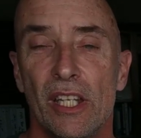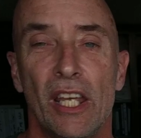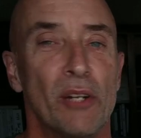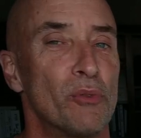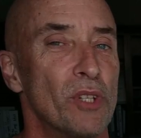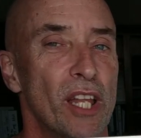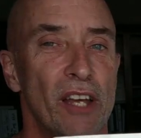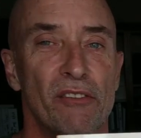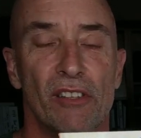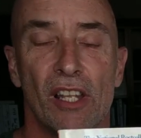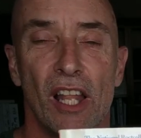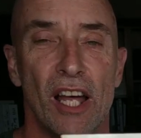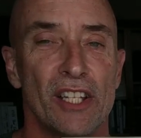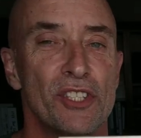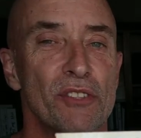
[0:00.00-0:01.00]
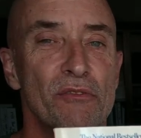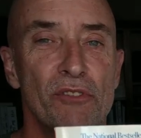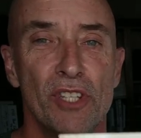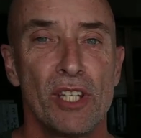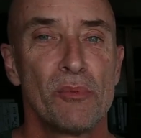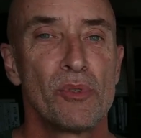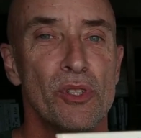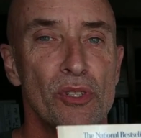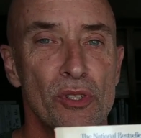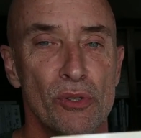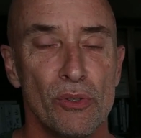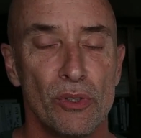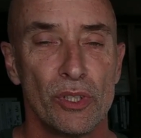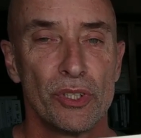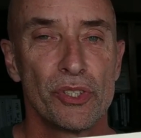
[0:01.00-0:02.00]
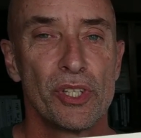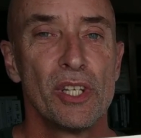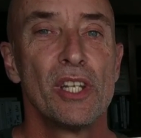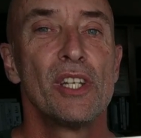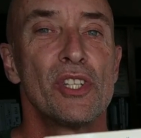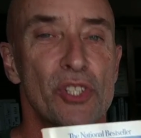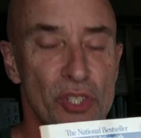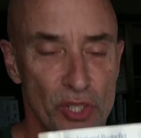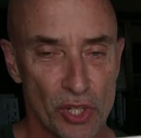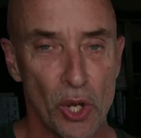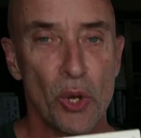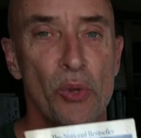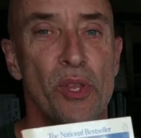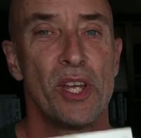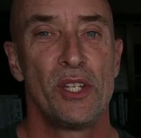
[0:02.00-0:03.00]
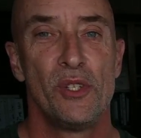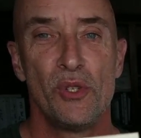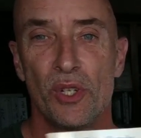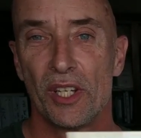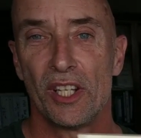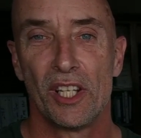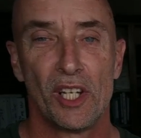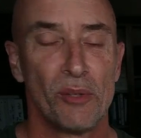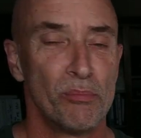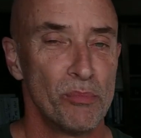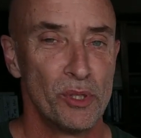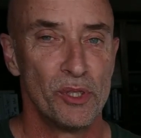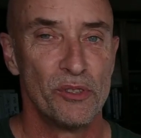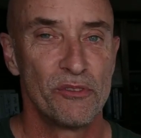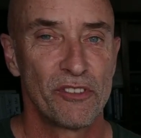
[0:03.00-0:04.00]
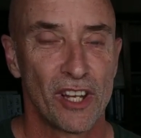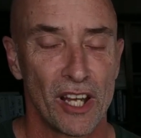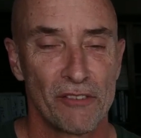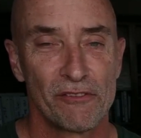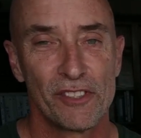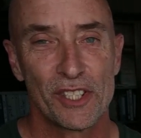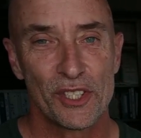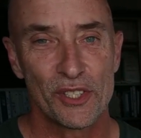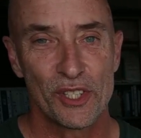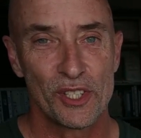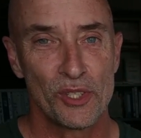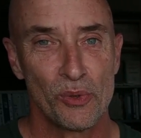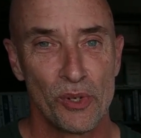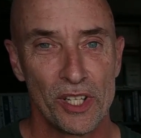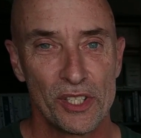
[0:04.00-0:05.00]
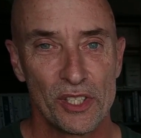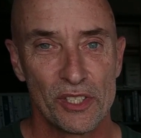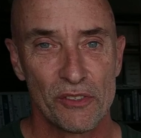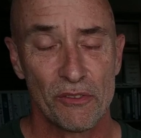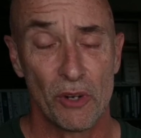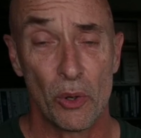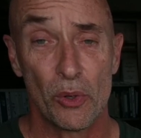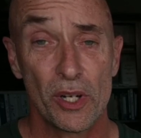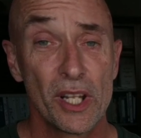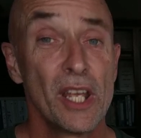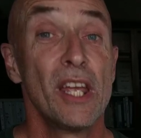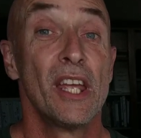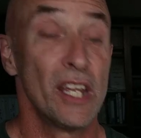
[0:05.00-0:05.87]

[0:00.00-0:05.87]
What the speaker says: and we'll have lots of tips and tools so that you can help move conflict situations forward.